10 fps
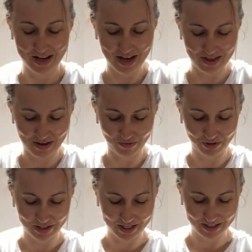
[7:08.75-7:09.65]
And then
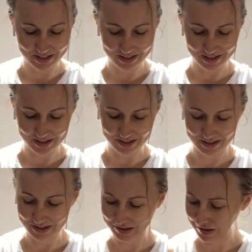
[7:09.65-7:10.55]
release.
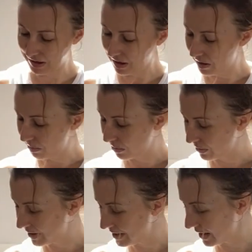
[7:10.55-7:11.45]

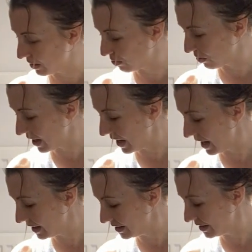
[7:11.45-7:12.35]
I'm going to take the right
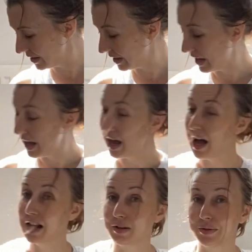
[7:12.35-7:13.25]
hand
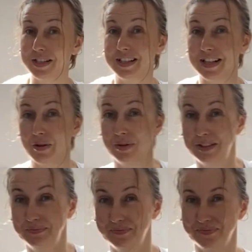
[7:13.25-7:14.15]
and you're going to sit on it.